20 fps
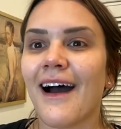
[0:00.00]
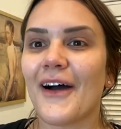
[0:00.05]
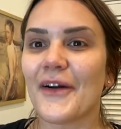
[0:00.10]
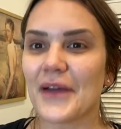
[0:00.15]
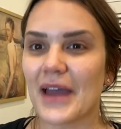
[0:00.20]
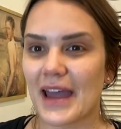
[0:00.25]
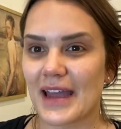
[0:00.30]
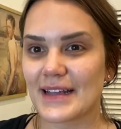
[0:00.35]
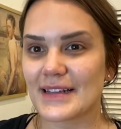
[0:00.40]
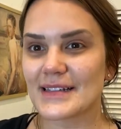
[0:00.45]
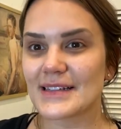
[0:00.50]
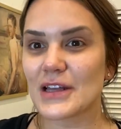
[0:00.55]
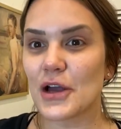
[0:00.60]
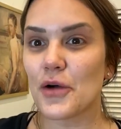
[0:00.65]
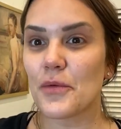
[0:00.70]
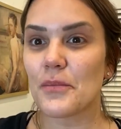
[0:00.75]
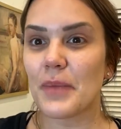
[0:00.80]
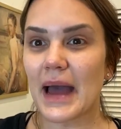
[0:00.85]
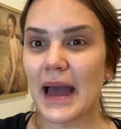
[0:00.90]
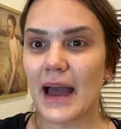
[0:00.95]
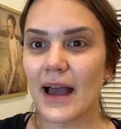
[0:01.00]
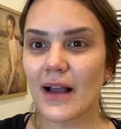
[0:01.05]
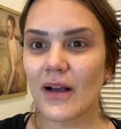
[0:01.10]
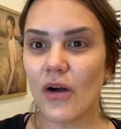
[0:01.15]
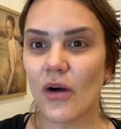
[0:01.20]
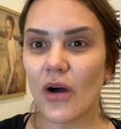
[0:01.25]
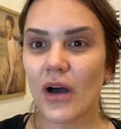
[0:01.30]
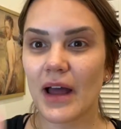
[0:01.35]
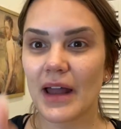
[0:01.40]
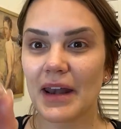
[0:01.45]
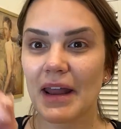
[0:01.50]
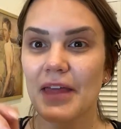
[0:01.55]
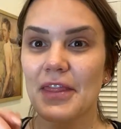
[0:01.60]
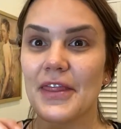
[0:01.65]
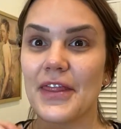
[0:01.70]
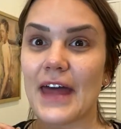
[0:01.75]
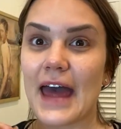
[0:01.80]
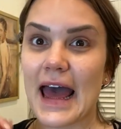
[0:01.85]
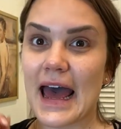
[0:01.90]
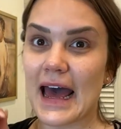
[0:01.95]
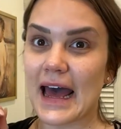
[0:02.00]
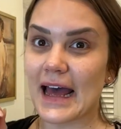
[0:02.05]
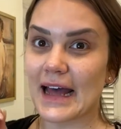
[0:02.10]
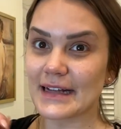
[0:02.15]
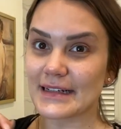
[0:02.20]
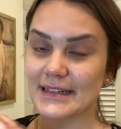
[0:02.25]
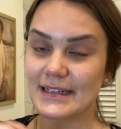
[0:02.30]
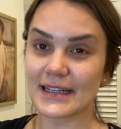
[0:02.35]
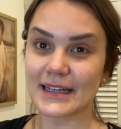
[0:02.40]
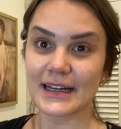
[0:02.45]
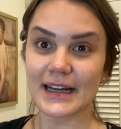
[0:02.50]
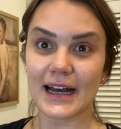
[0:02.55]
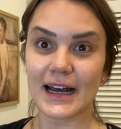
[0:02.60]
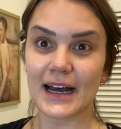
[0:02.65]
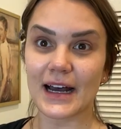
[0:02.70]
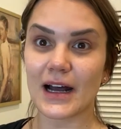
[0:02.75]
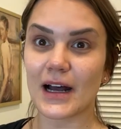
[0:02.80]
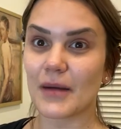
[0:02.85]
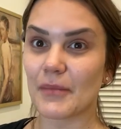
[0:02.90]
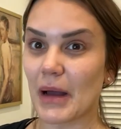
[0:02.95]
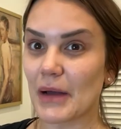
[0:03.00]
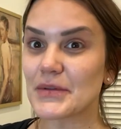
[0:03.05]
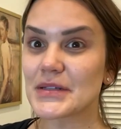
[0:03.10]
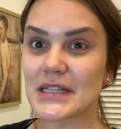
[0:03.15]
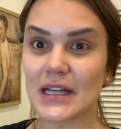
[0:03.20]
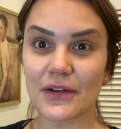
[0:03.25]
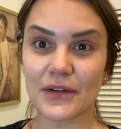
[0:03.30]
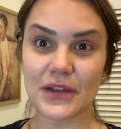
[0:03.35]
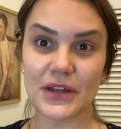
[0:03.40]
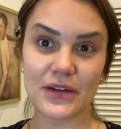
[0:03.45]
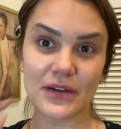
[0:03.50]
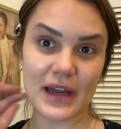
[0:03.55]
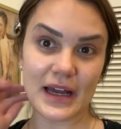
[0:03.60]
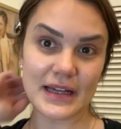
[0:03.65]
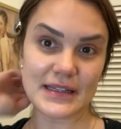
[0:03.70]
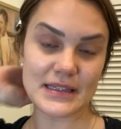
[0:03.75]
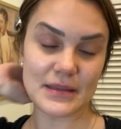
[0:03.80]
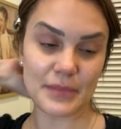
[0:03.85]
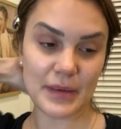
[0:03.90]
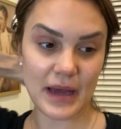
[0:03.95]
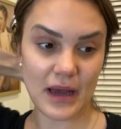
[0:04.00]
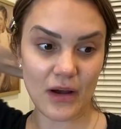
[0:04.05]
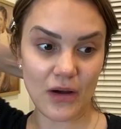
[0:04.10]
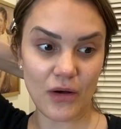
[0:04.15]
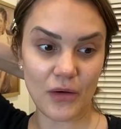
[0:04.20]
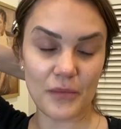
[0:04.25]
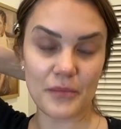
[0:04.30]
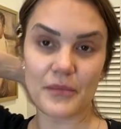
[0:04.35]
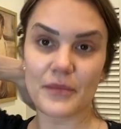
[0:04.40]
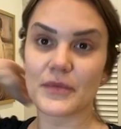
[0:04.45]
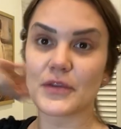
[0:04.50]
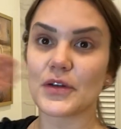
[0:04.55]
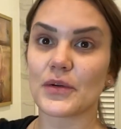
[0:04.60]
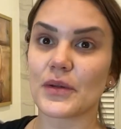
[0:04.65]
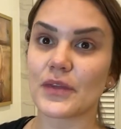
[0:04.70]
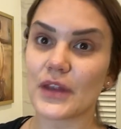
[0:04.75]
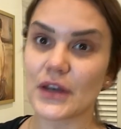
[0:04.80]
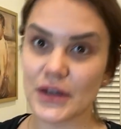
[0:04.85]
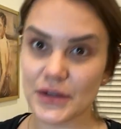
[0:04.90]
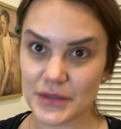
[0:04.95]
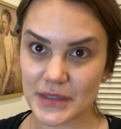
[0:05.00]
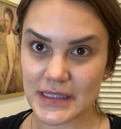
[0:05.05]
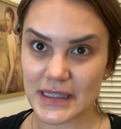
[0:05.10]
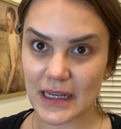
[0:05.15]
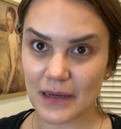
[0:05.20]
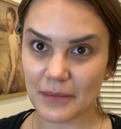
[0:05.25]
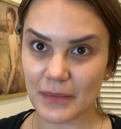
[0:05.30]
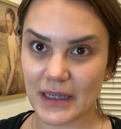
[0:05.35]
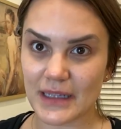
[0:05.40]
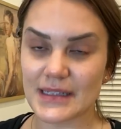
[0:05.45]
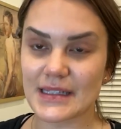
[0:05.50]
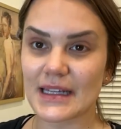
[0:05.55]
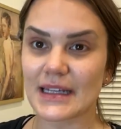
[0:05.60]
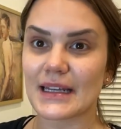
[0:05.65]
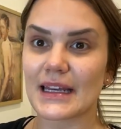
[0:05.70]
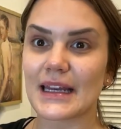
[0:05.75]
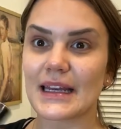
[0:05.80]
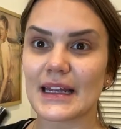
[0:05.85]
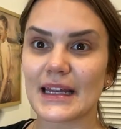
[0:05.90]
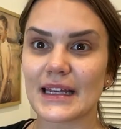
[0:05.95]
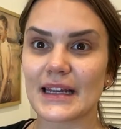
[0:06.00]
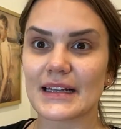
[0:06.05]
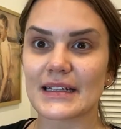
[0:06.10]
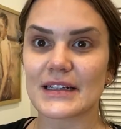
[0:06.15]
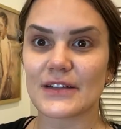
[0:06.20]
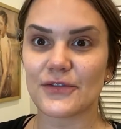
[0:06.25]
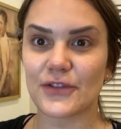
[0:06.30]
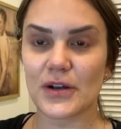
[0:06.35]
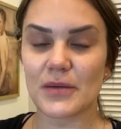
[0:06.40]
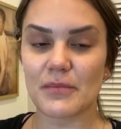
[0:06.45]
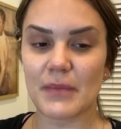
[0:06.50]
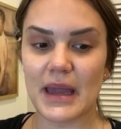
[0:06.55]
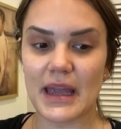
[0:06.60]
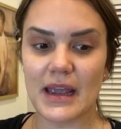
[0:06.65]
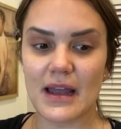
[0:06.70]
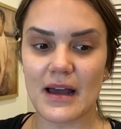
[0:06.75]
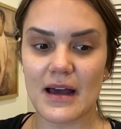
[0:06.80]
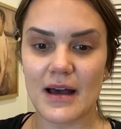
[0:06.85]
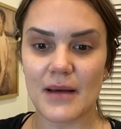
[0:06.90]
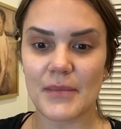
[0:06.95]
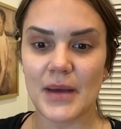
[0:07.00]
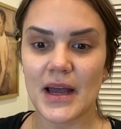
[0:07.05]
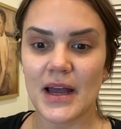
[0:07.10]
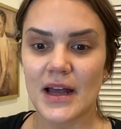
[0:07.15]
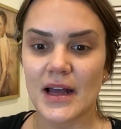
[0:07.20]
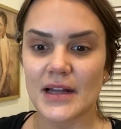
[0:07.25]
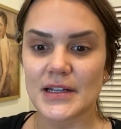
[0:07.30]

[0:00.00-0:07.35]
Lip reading: Okay, so back on that, I was telling you guys about doing the news segments and needing different makeup